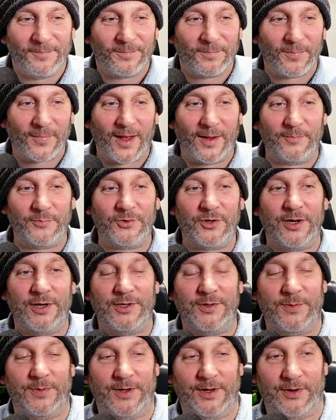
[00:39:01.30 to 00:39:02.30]
I'm trying
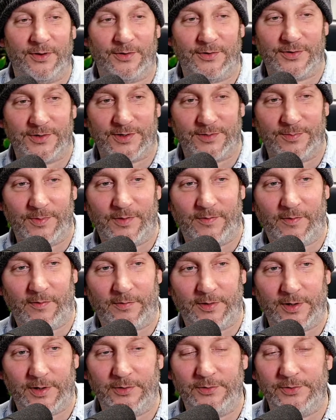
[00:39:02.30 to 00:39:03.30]
to encourage to move over to
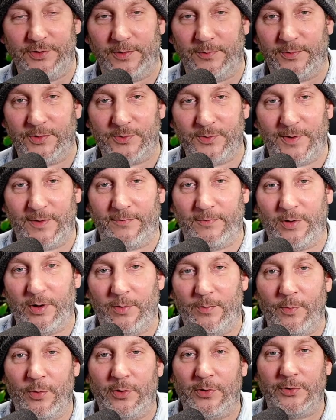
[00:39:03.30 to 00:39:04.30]
YouTube because we have a lot
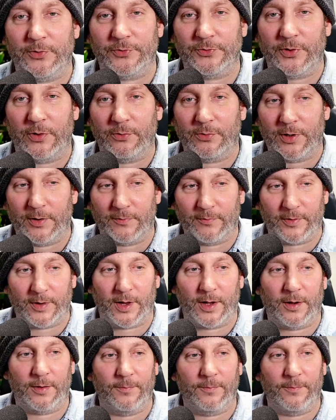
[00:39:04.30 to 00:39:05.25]
more control over there.